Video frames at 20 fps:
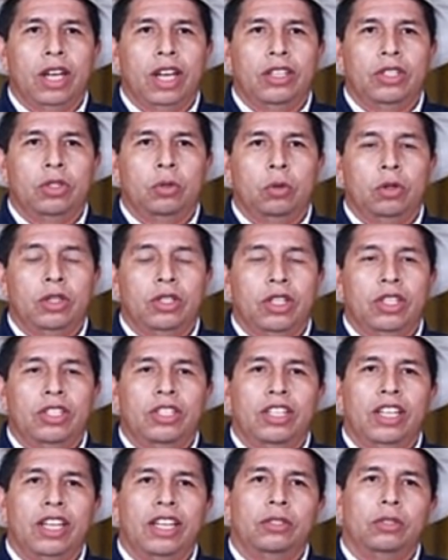A unit in
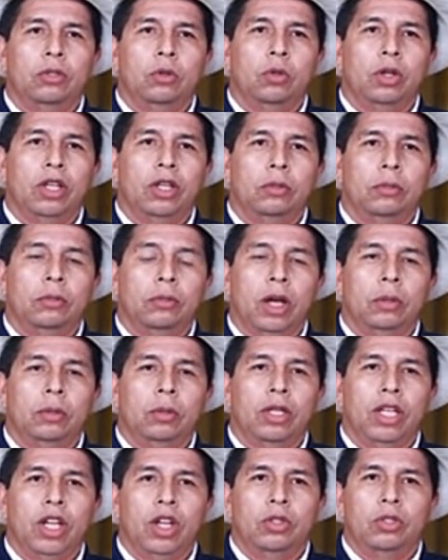G3 may
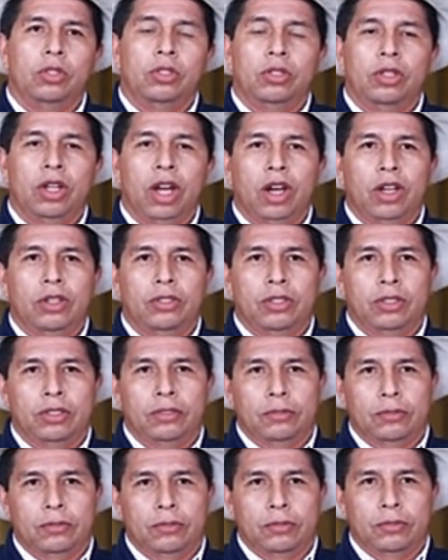belong to
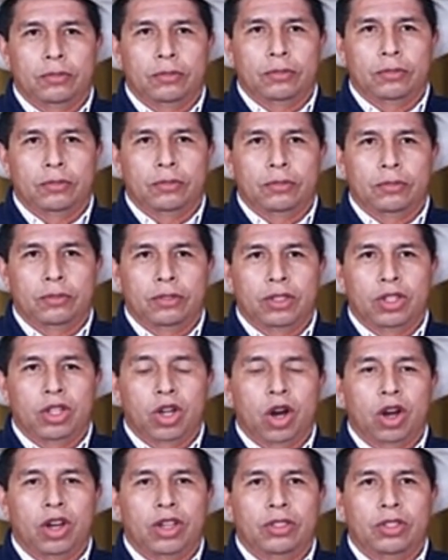lost
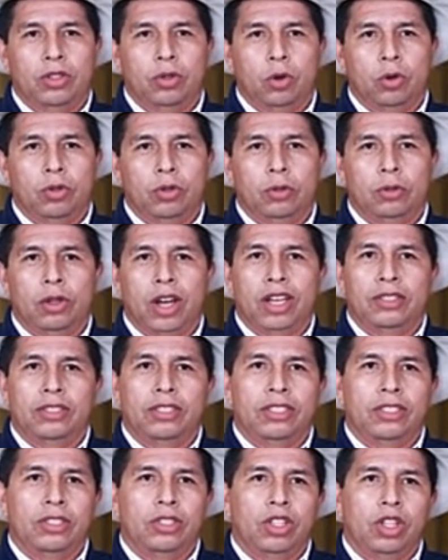cause or do not
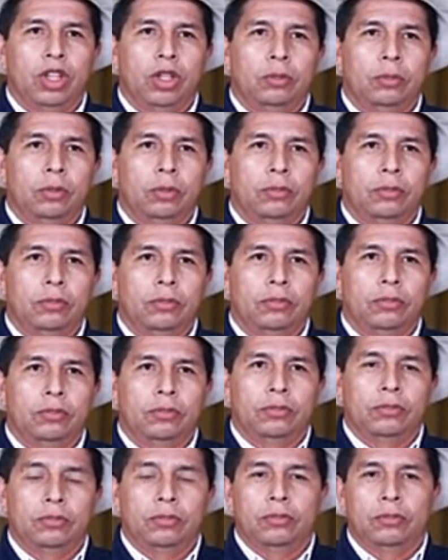disturb.
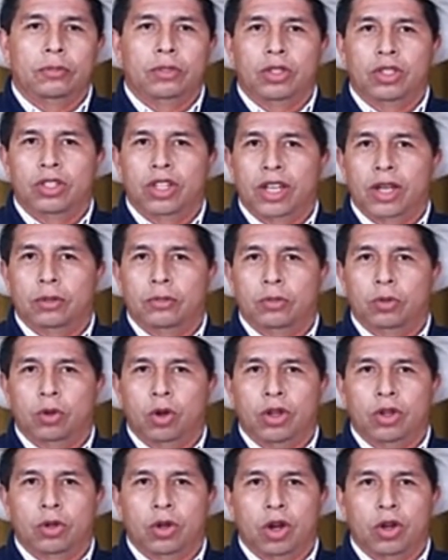
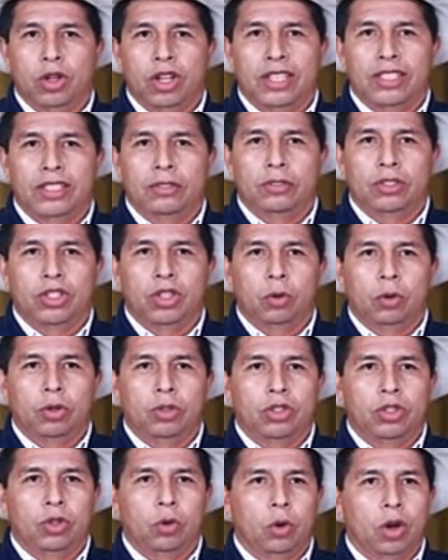G4 are
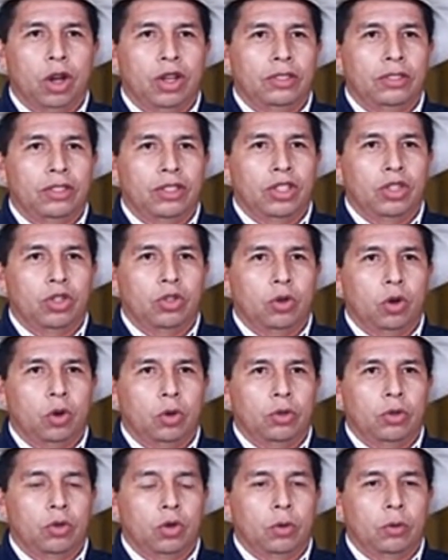individuals who are in the
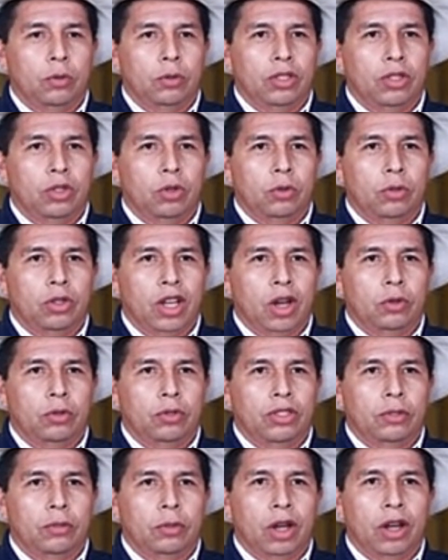control group and do not
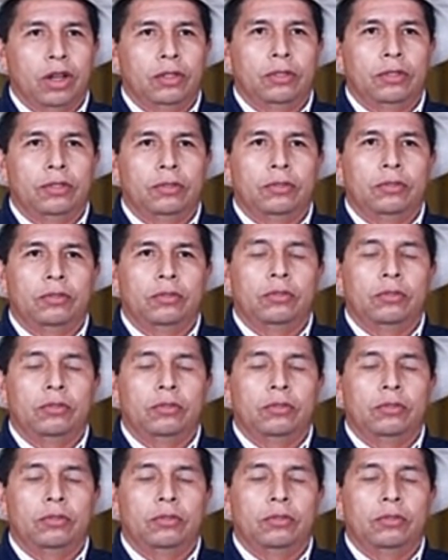respond.